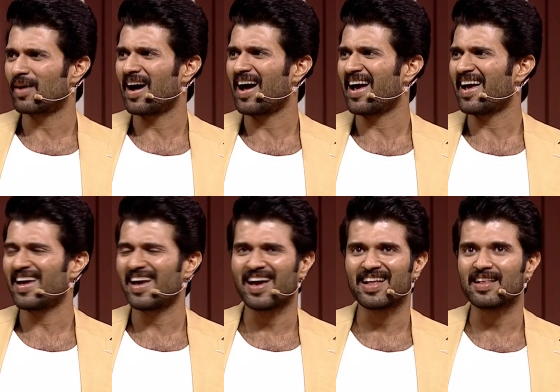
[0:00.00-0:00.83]
guy?
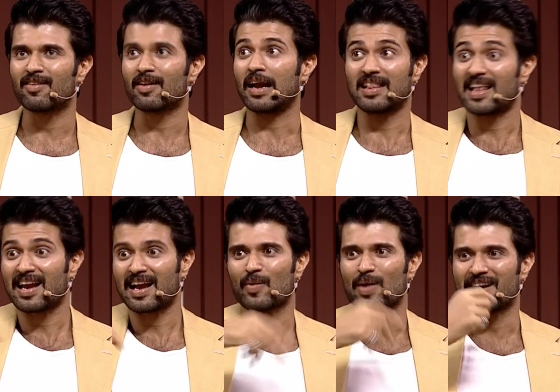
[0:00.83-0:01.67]
And they were, and then
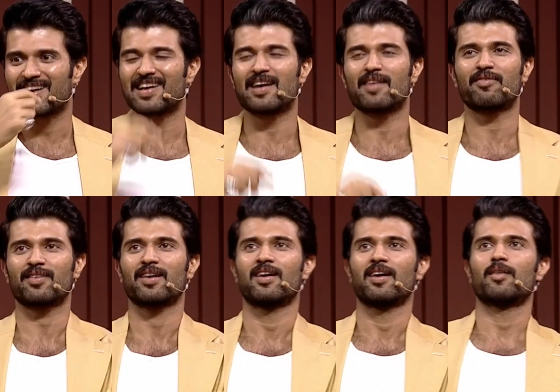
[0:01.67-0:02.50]
I quickly left.
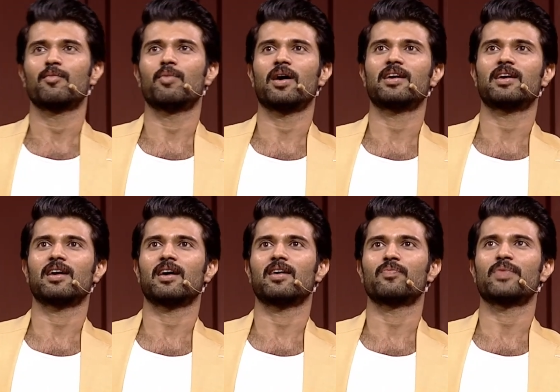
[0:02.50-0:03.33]
But
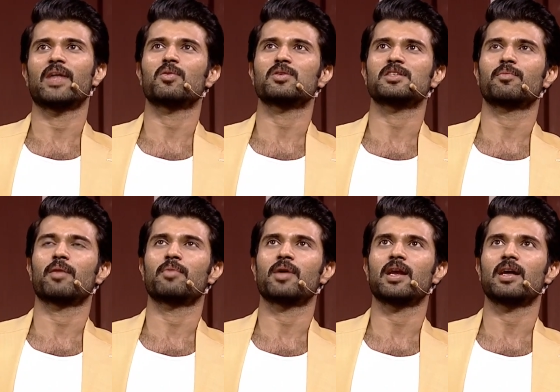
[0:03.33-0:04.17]
that was a
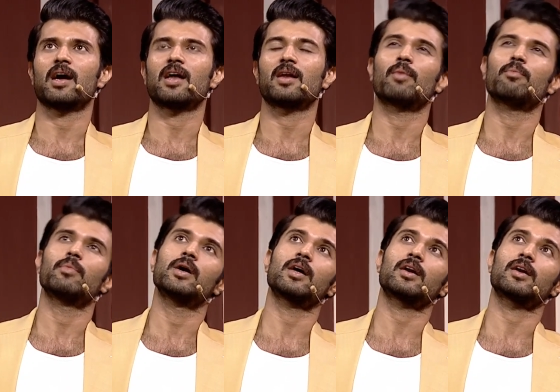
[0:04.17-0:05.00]
memory. I
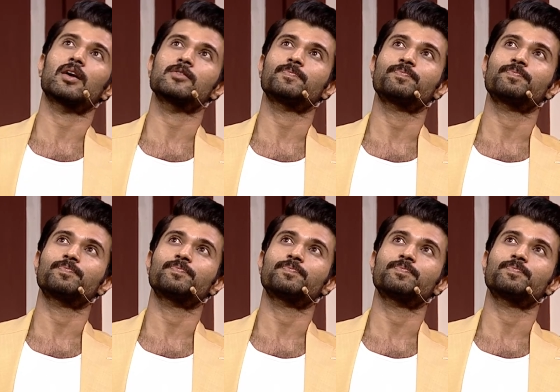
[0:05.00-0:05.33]
remember